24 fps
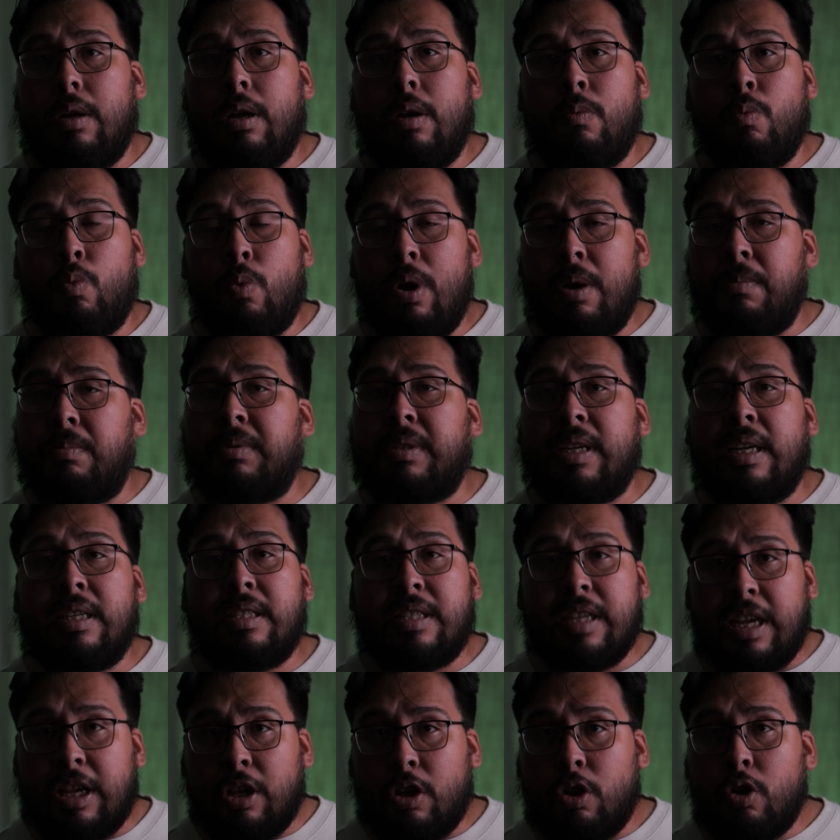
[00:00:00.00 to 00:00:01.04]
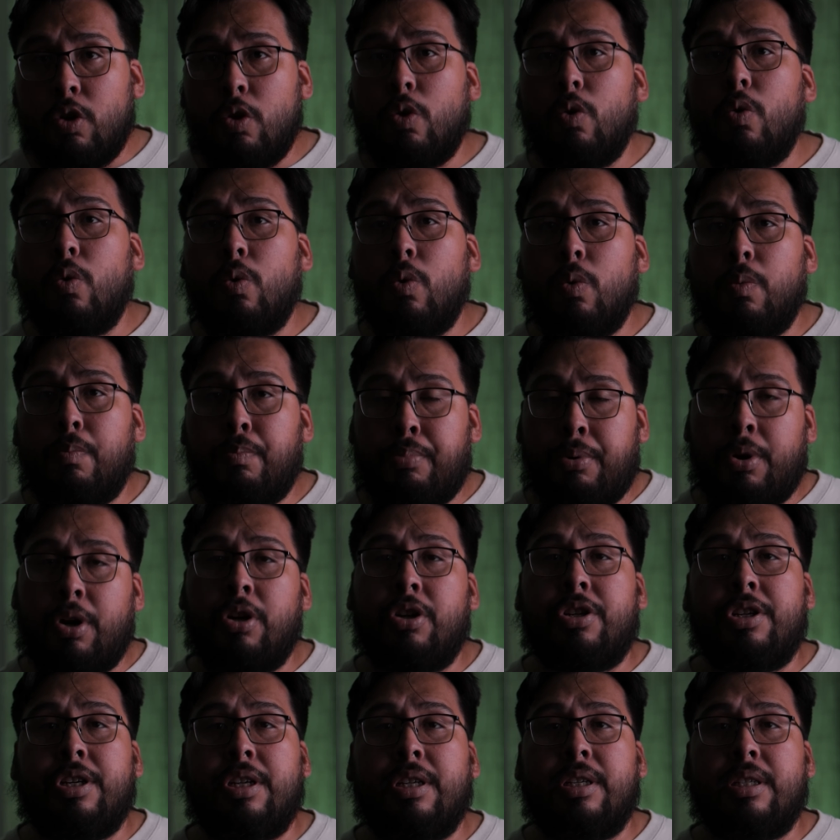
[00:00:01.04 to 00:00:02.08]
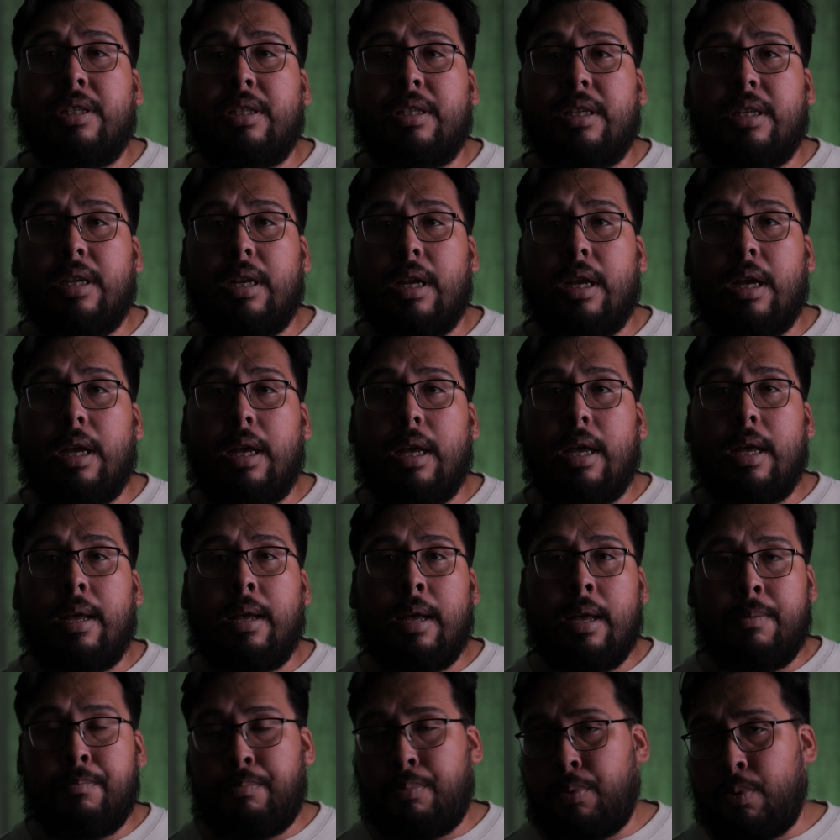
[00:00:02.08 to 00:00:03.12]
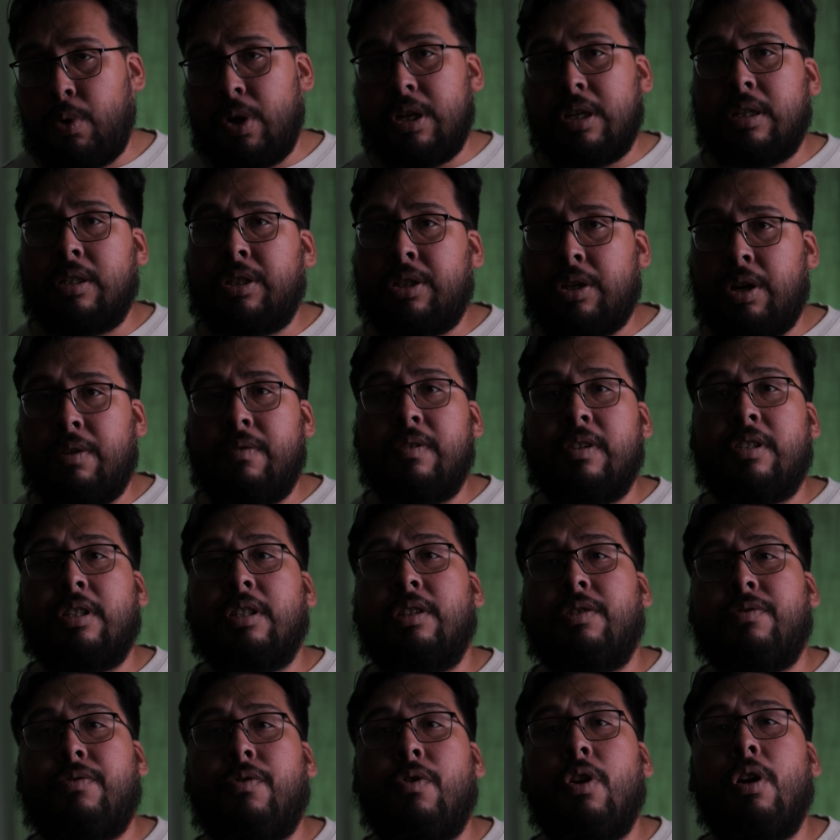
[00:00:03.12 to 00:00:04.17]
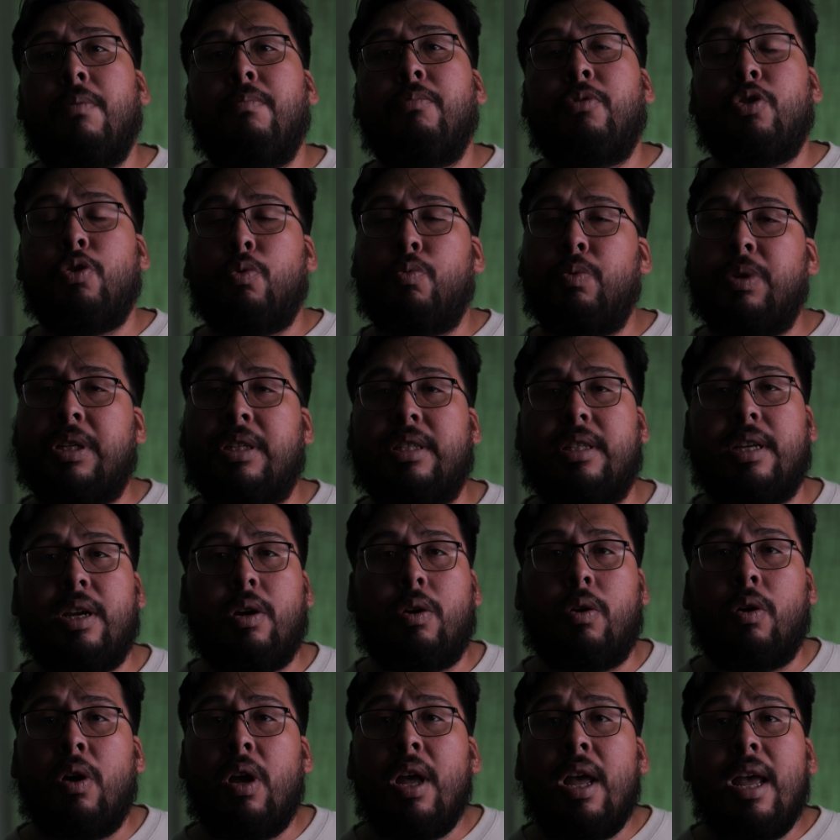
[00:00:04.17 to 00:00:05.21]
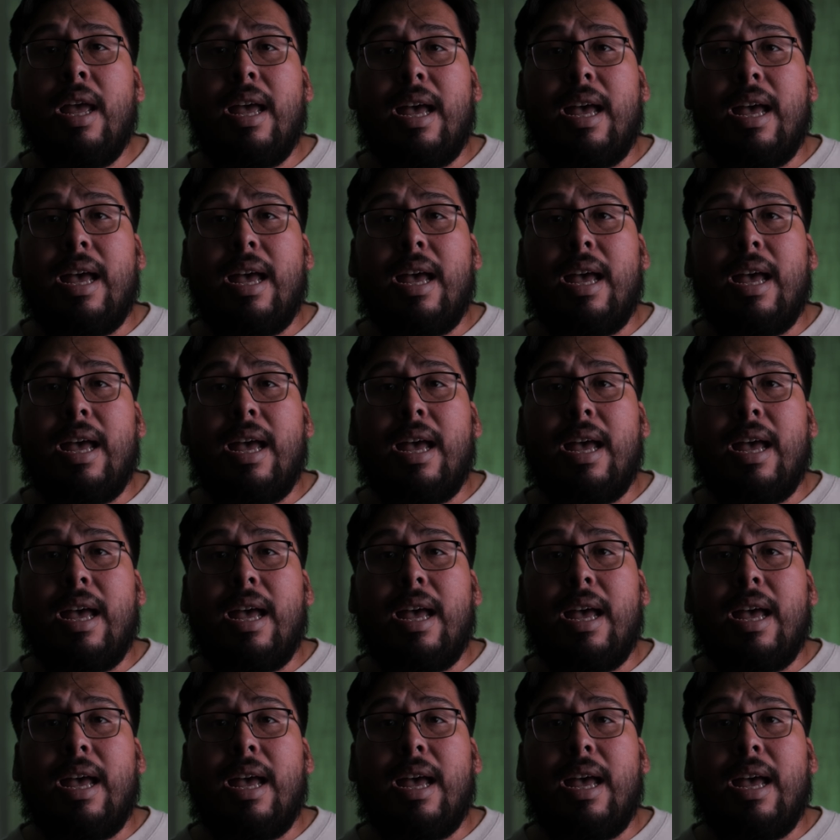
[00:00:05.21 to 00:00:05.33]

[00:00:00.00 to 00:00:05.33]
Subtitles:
websites that you purchase print services from to resell.